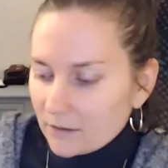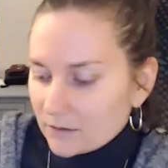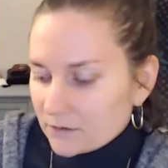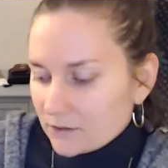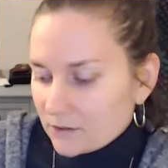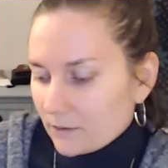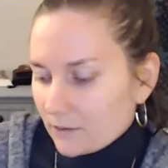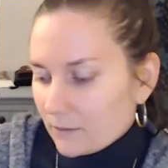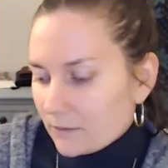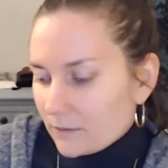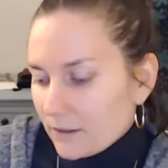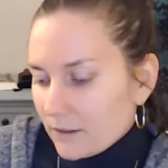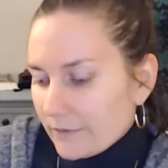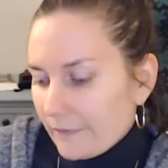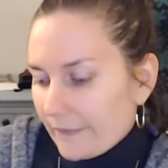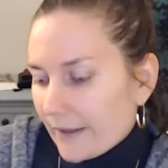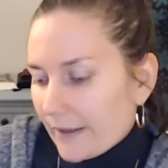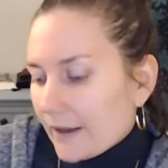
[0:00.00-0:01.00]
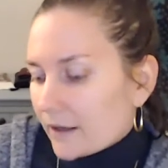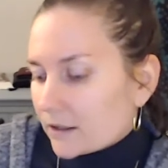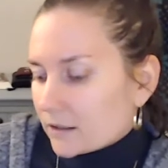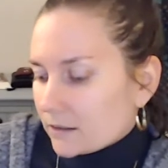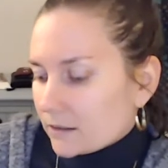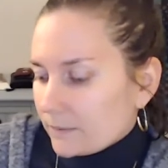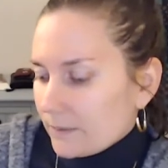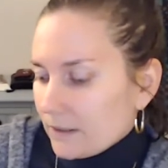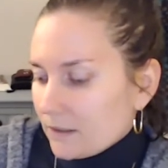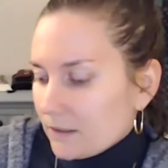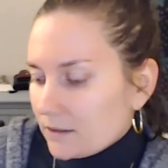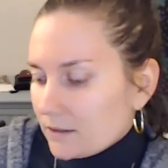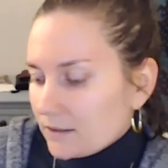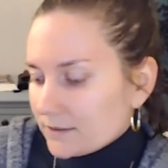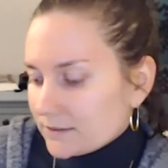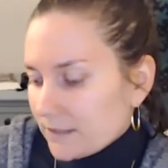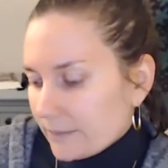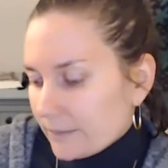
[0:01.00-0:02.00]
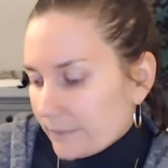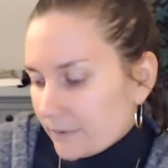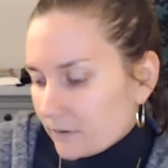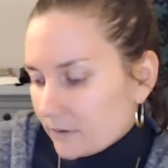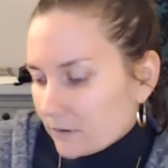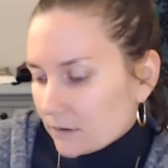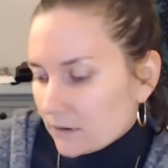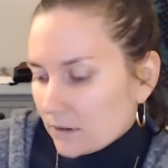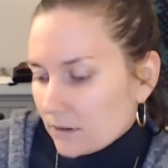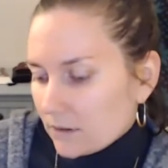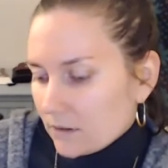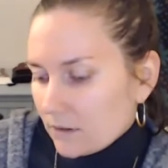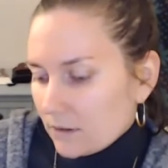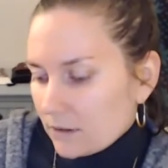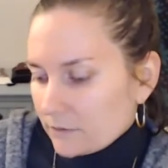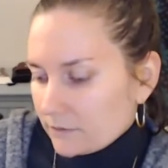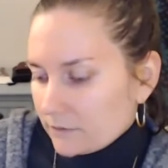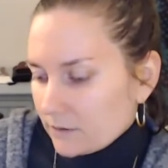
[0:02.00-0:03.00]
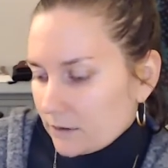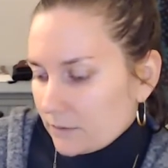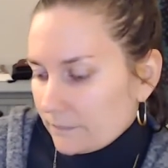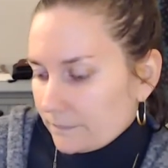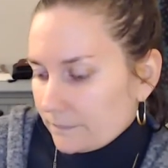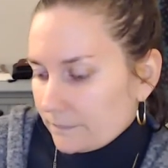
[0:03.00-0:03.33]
So that could be an example of a